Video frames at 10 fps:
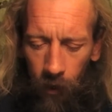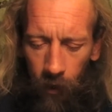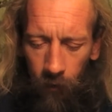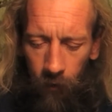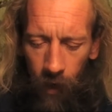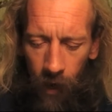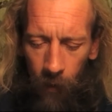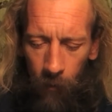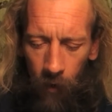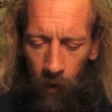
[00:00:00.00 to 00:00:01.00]
His
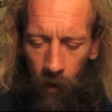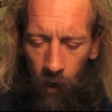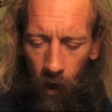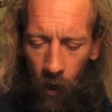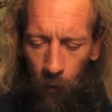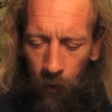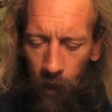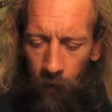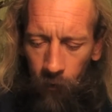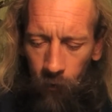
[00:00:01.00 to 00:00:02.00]
name I will
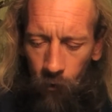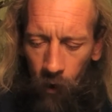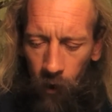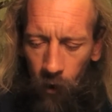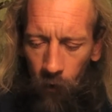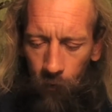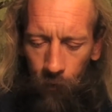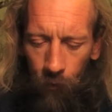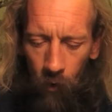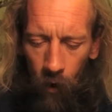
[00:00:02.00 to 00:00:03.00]
never strike off
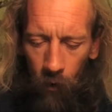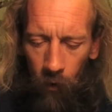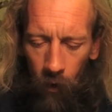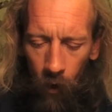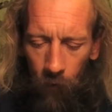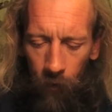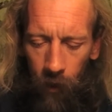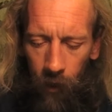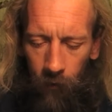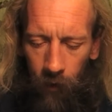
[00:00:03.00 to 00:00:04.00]
the roll of the
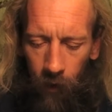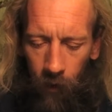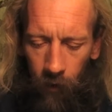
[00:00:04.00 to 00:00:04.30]
living.